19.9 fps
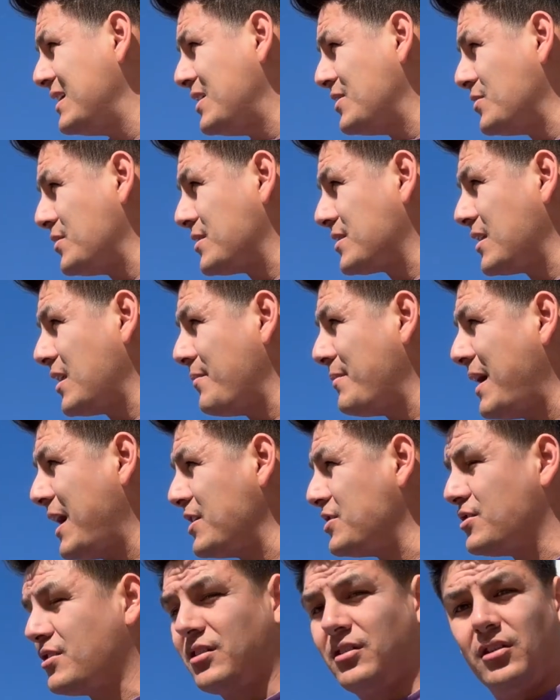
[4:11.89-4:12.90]
So it's gonna match
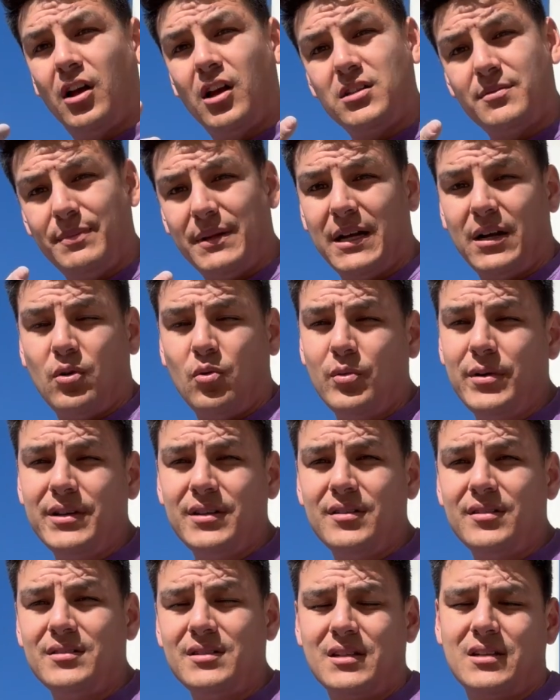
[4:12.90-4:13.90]
the gloss black
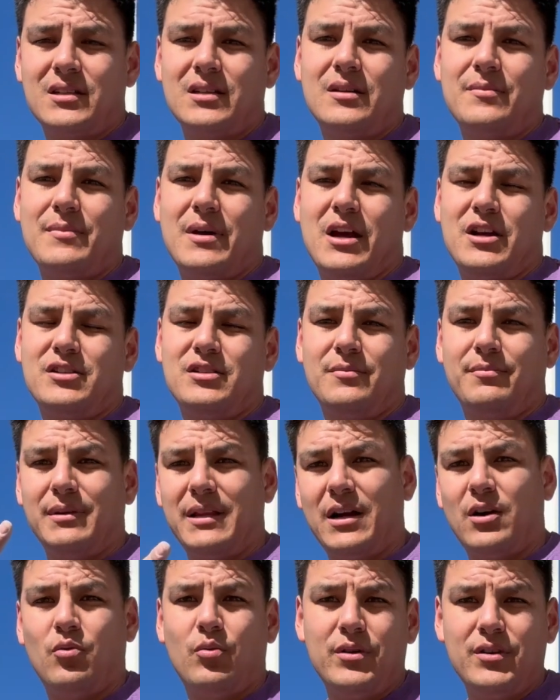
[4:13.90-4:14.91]
wheels, it's gonna match the
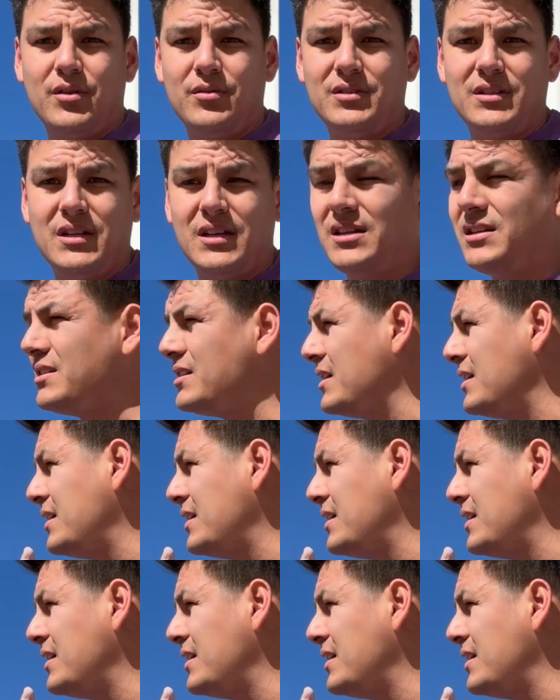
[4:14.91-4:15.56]
black window tint,